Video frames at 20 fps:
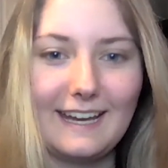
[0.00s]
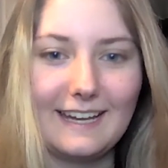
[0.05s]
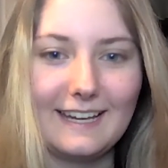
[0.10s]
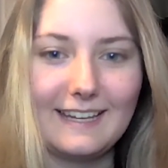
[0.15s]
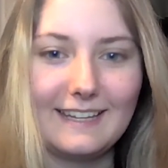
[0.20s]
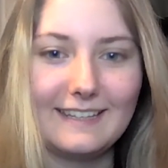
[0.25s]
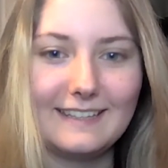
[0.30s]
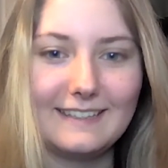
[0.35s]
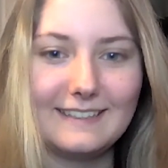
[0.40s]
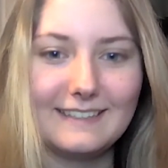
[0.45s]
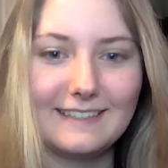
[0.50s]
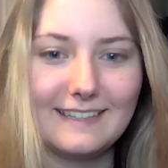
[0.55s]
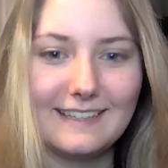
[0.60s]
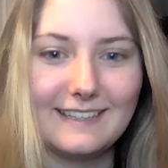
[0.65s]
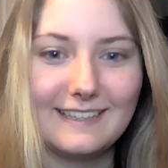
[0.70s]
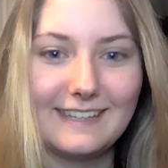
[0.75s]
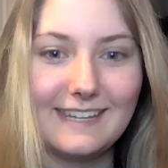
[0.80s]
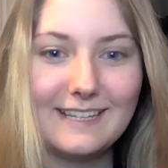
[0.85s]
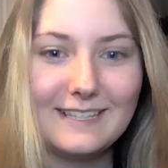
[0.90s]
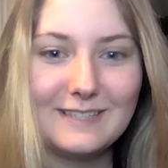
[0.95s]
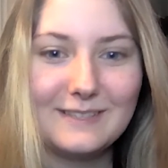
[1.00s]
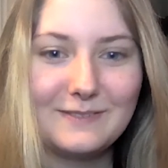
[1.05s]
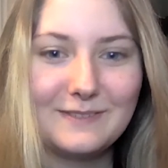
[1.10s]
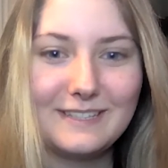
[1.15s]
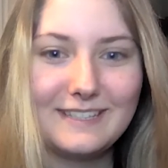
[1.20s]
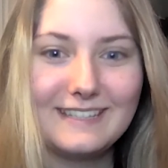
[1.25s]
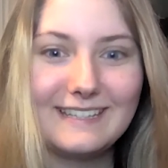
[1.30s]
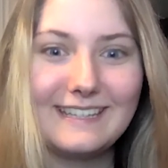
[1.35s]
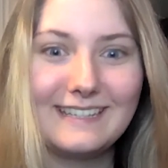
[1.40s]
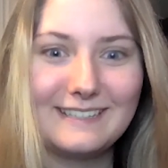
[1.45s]
And guess
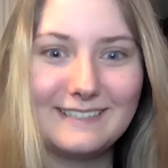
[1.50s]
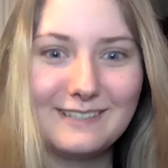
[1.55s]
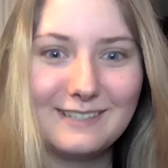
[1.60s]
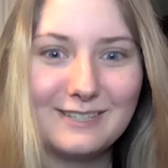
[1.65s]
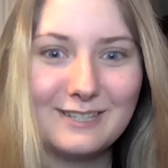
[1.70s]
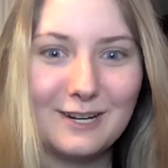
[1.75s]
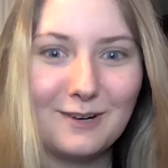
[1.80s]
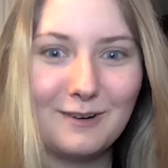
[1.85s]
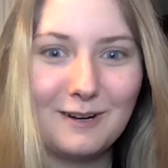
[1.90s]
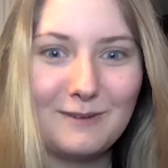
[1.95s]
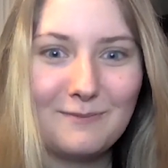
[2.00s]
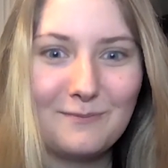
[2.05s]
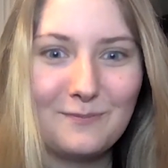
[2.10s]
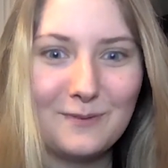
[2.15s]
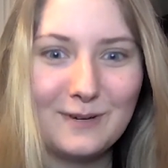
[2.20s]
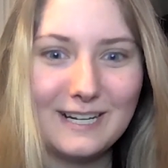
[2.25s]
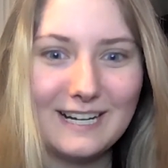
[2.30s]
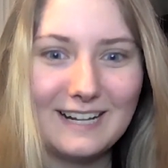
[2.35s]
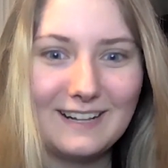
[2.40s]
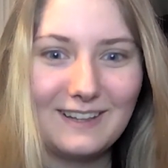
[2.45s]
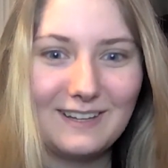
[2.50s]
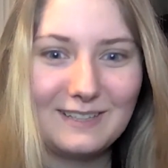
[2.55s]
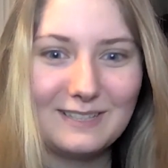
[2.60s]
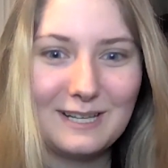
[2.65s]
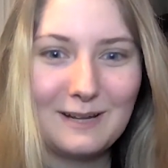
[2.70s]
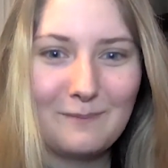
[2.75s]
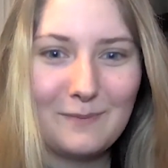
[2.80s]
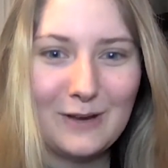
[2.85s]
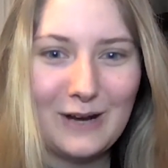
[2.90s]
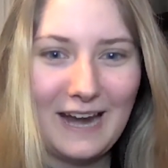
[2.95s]
what didn't show up when I looked
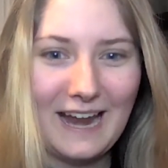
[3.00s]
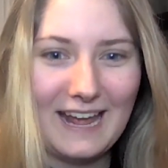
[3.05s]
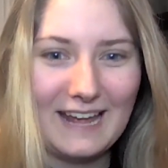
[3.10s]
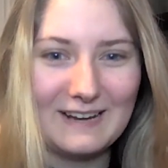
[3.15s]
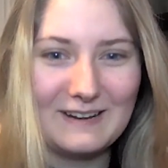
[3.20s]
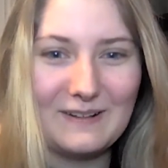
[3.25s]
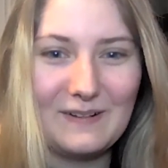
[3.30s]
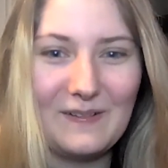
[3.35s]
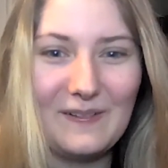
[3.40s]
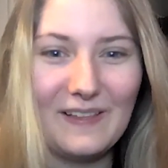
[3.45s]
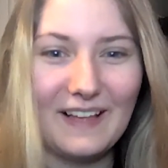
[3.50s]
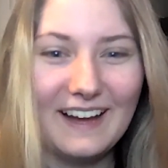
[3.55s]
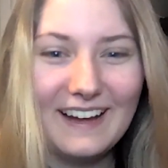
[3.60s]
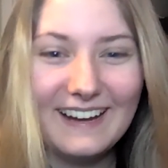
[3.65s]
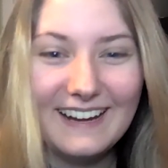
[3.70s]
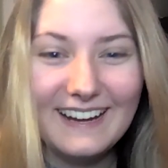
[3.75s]
up their handle?